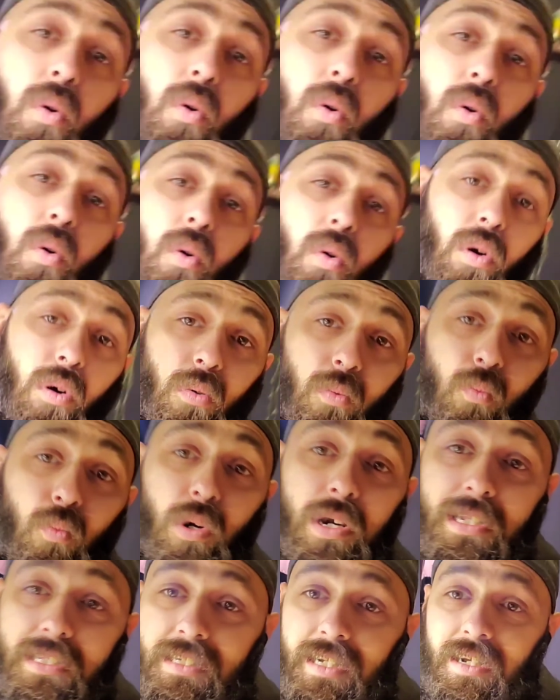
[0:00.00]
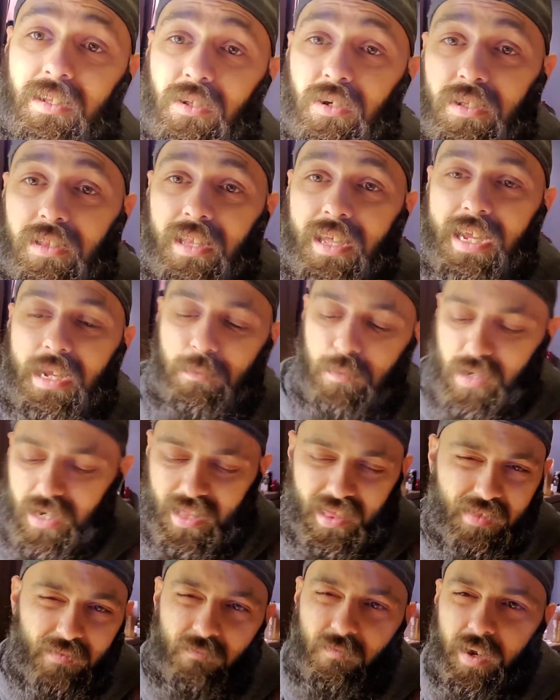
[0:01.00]
or what it's going to look like, but
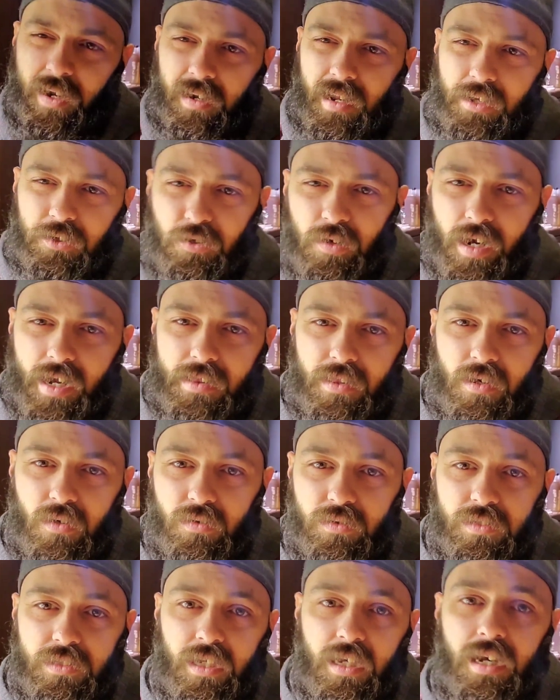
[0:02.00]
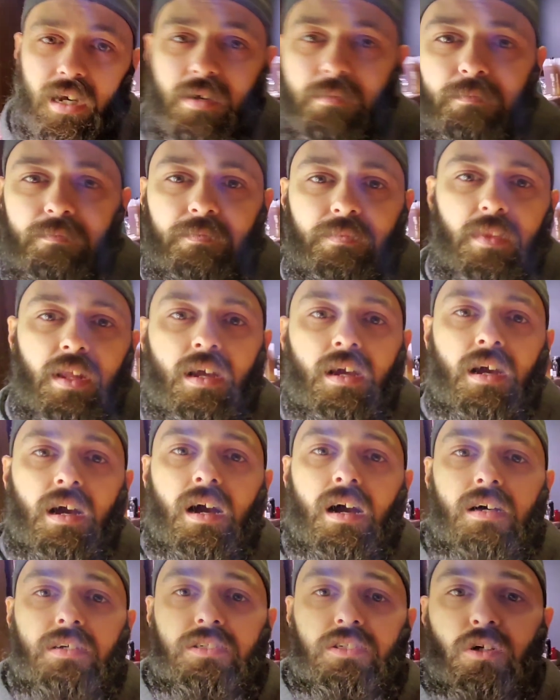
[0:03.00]
I figured I'd try those.
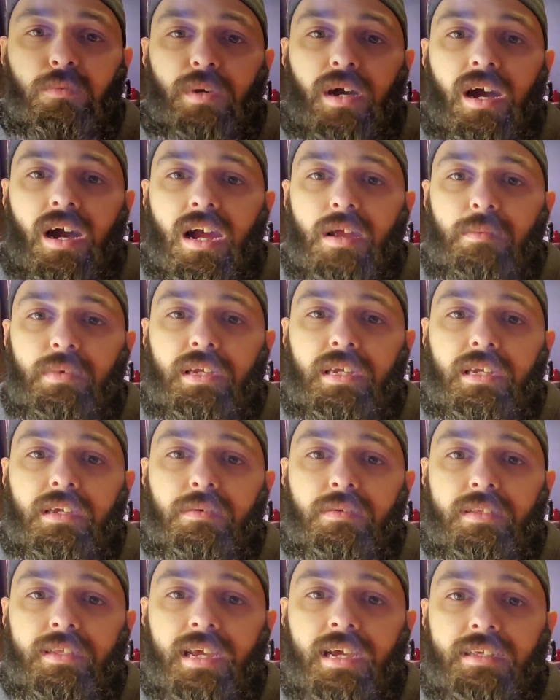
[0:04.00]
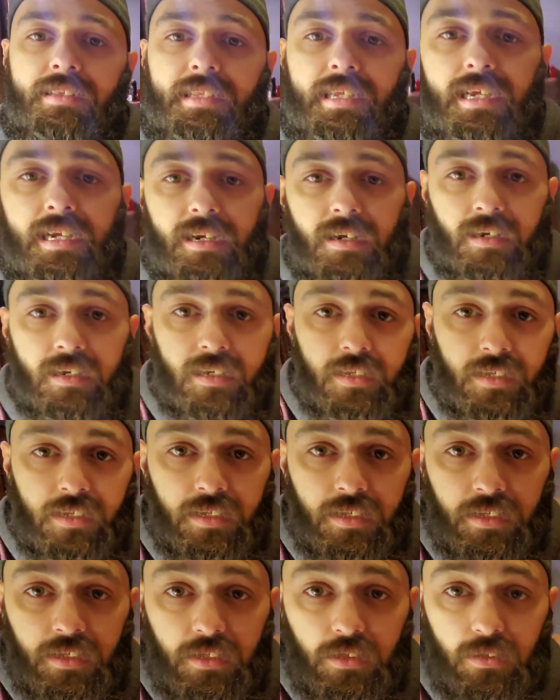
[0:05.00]
Also behind me down there,
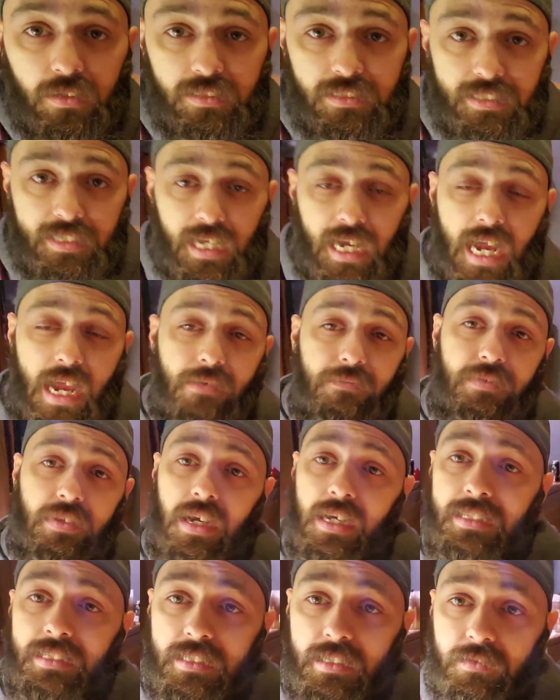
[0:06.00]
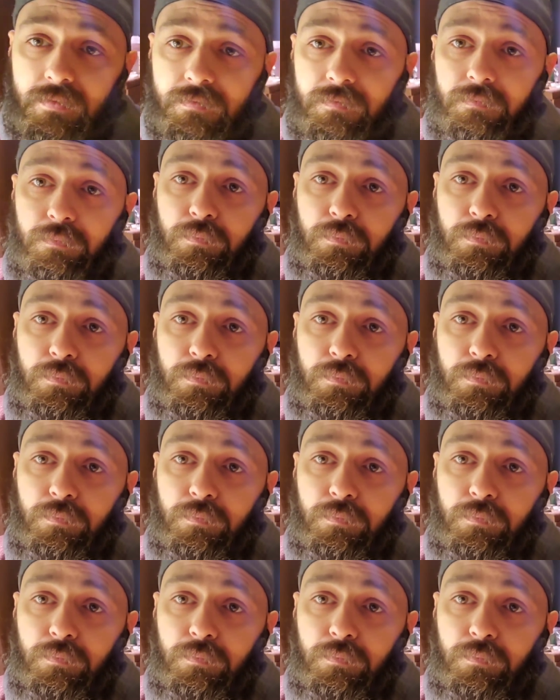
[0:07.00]
you can see I have tons of